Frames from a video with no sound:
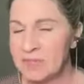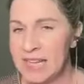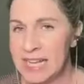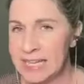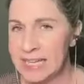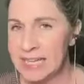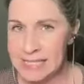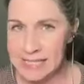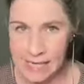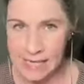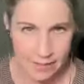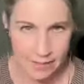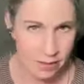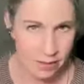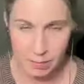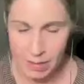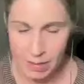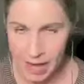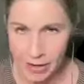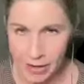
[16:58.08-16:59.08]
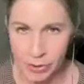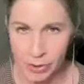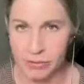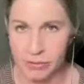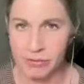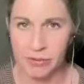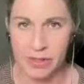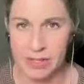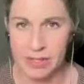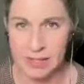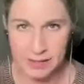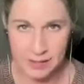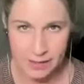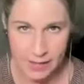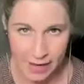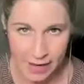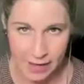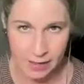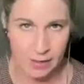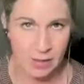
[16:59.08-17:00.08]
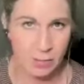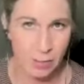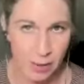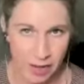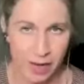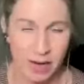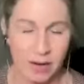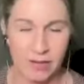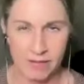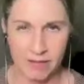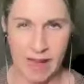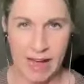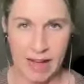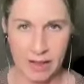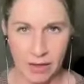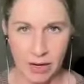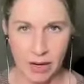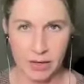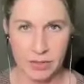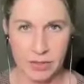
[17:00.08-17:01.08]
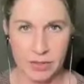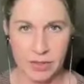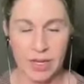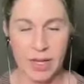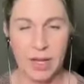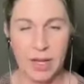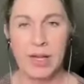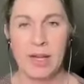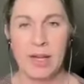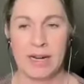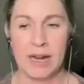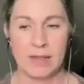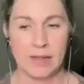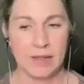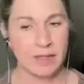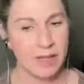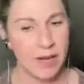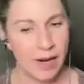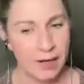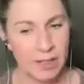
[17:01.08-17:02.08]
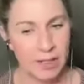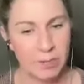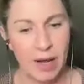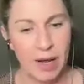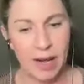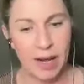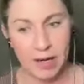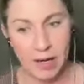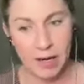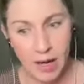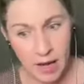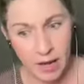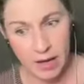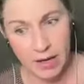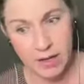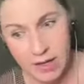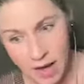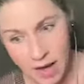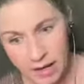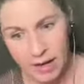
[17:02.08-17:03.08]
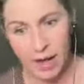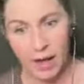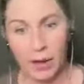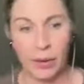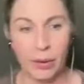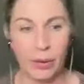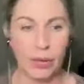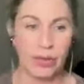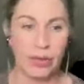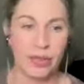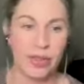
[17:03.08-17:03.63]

it doesn't matter for the science behind fat loss. Now, the science behind gut health